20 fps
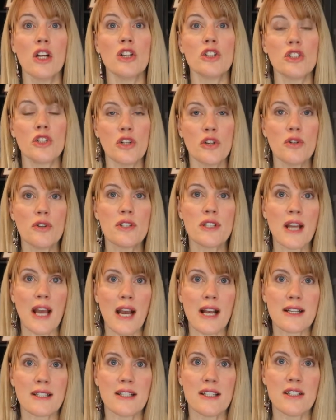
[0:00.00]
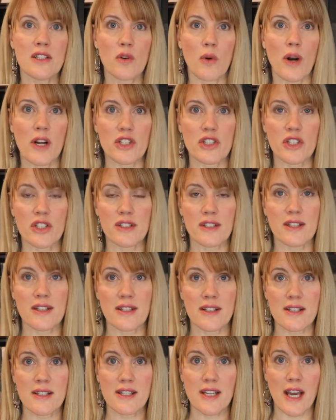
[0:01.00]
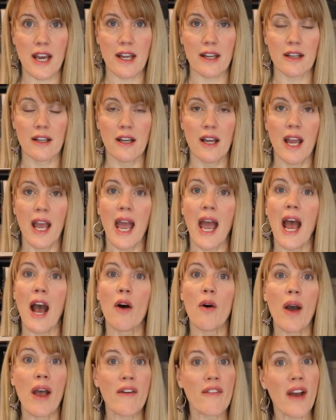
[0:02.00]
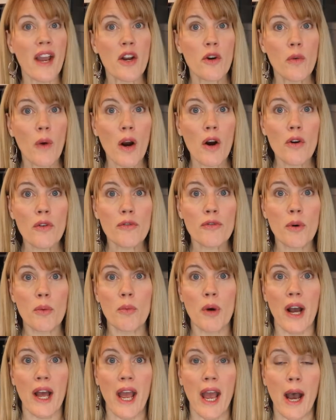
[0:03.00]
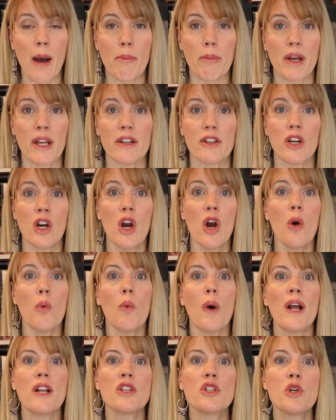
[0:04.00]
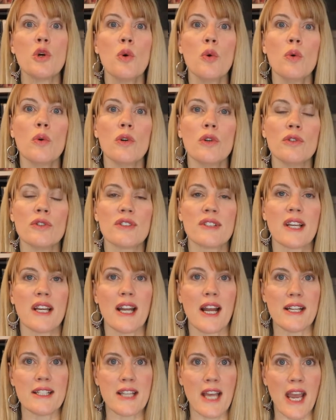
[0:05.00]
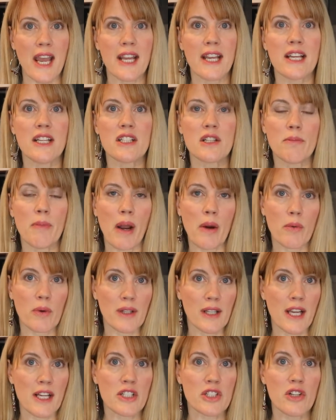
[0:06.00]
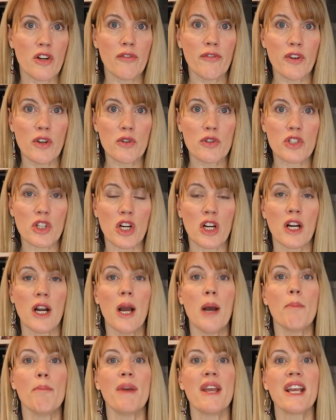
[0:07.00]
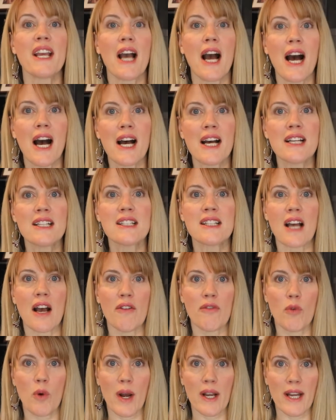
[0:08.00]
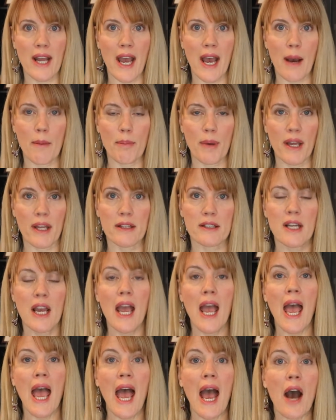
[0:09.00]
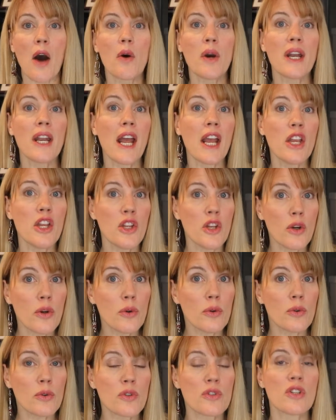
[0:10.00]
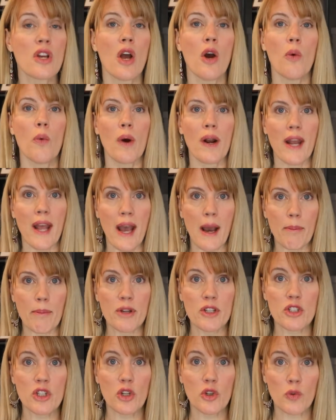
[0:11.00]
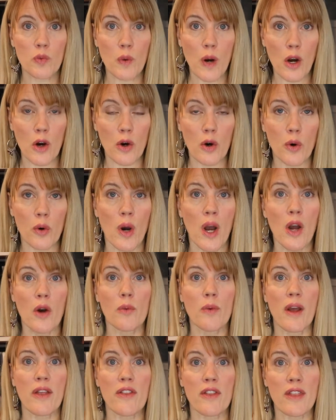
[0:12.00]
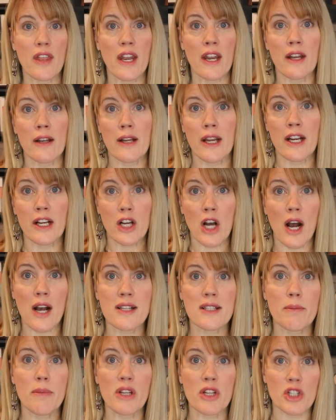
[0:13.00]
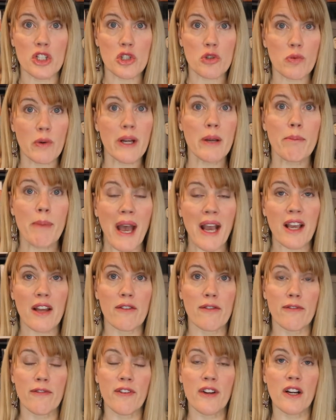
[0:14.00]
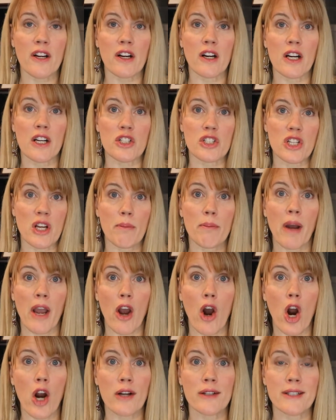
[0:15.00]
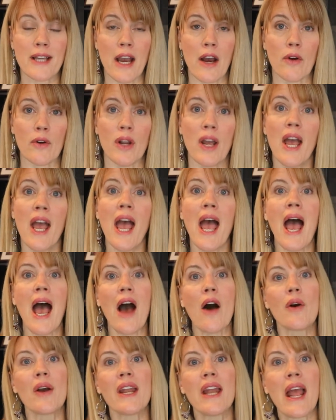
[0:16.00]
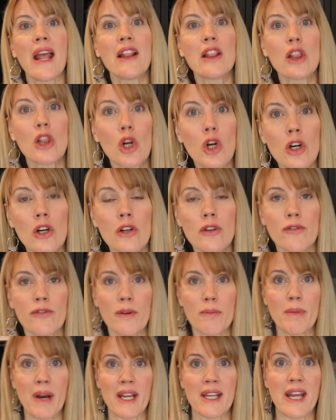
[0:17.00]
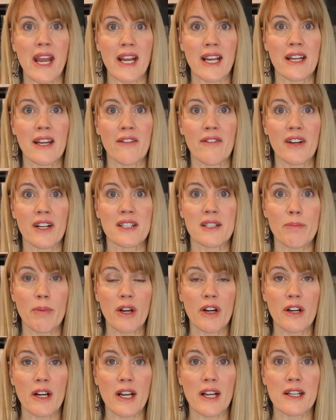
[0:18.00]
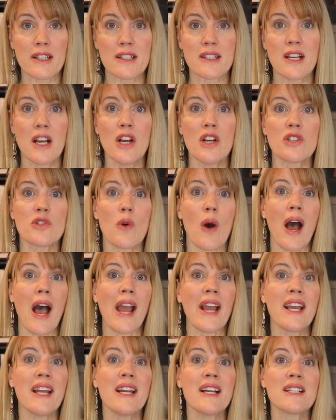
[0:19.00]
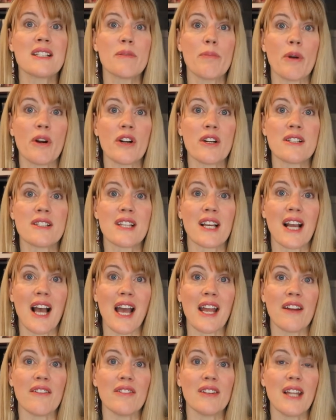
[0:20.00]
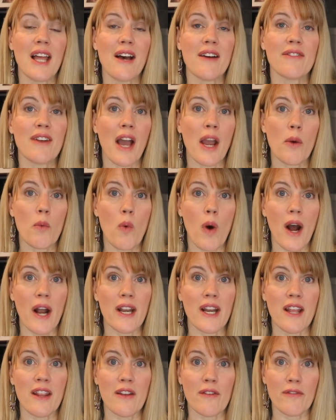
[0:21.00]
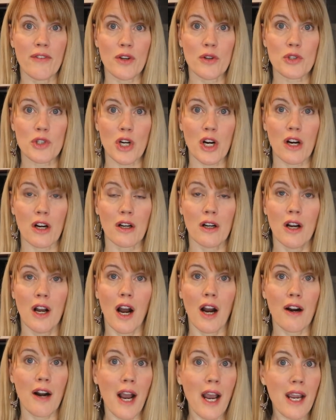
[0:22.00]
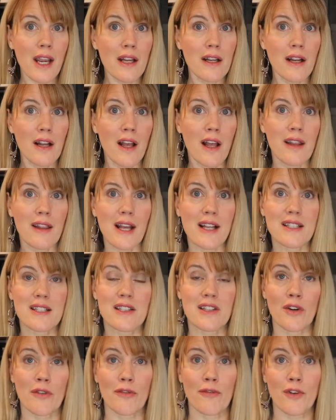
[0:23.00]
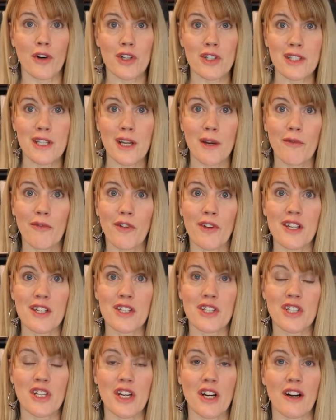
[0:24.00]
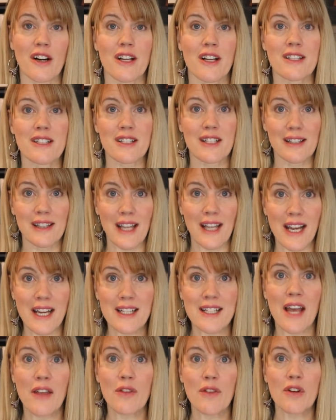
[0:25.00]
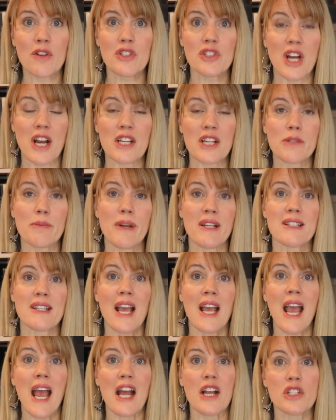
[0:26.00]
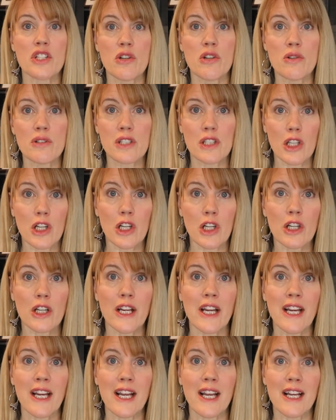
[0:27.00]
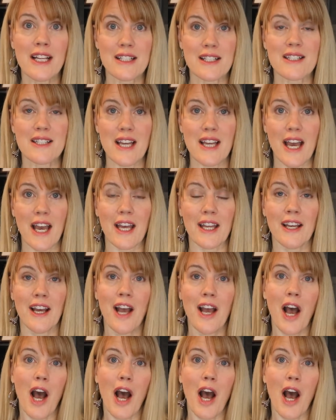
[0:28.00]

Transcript: Choose to ask these questions instead. How have I grown from what happened? What tools can I take into my relational future because of what happened? How can I use what happened to grow rather than it causing me to shrink back in fear and shut my heart down? How can I learn from my negative experience so I can experience the kind of love I want in the future? All right? That's your first tip for this year. It's to lay down those judgments and choose learning instead.